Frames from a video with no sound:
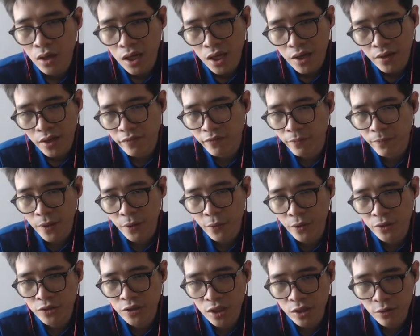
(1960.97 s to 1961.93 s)
If you play
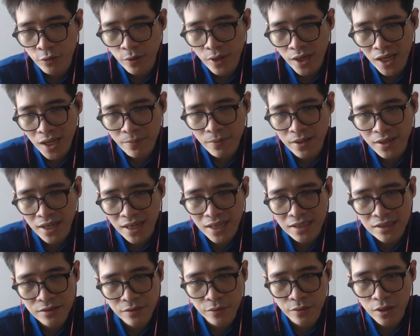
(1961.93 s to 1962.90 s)
queen g3, I play knight
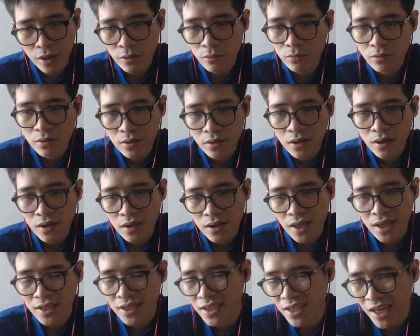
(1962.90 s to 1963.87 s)
e2, you know?
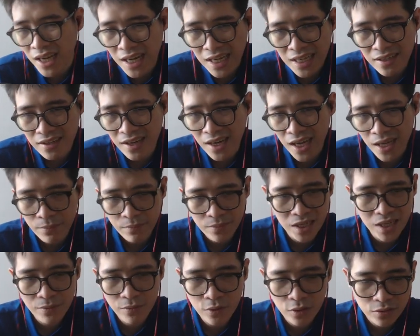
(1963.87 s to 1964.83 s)
Like, I can be
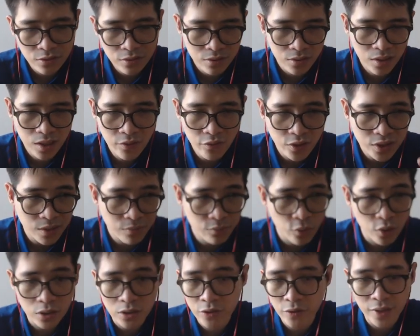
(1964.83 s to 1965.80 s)
able to go for some
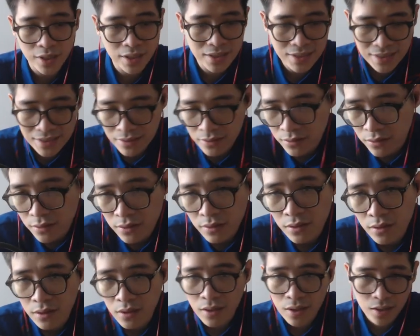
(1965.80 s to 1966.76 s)
more trades
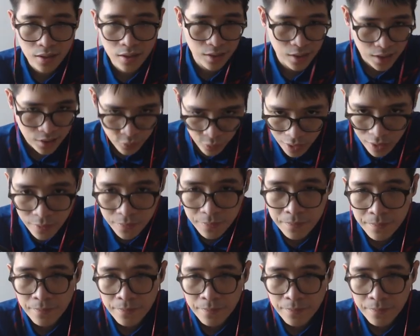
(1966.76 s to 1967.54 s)
as well.